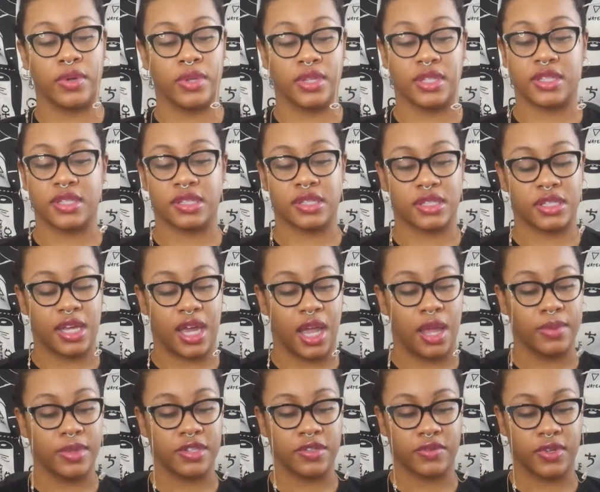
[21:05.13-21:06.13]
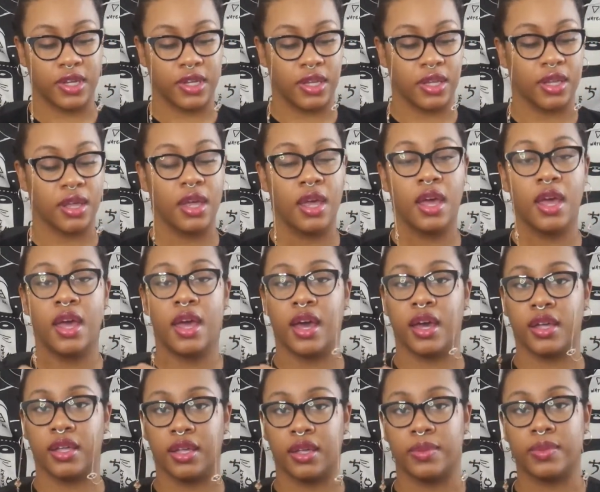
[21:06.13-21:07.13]
This is a timeless reading.
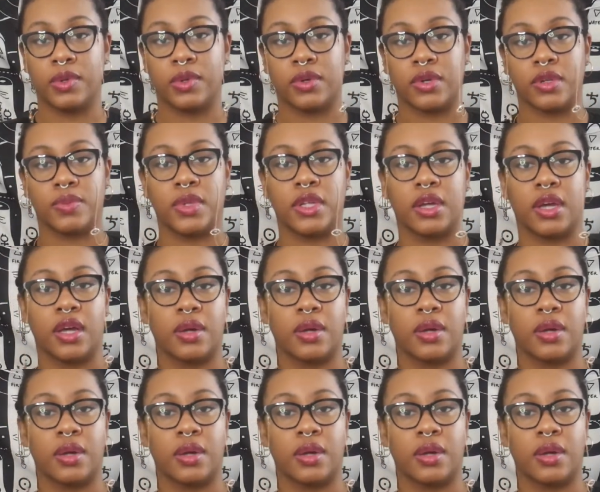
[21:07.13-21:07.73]
I am going to be